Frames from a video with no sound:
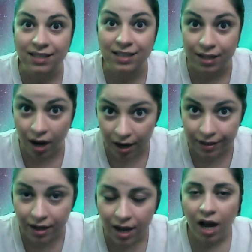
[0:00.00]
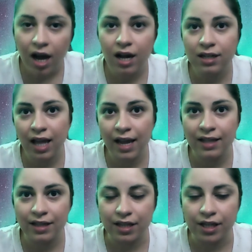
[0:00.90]
done, unlike
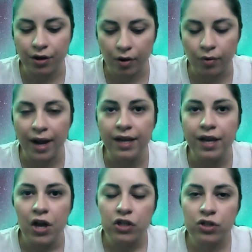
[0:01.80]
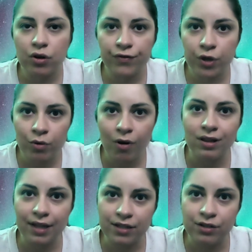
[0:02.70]
the ego, right? So if you
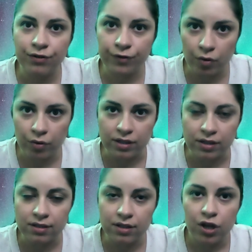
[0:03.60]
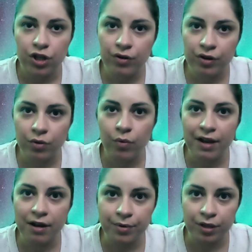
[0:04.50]
are laser focused, you're going to
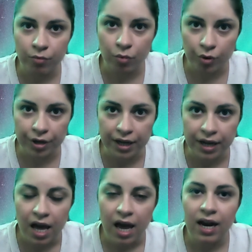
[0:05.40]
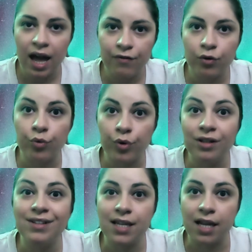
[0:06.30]
wake up in the morning and have a
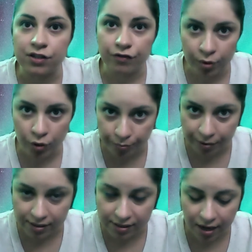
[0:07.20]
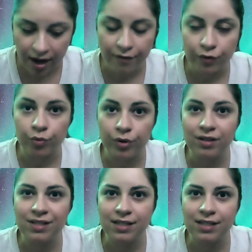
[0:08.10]
real sense of purpose and have a real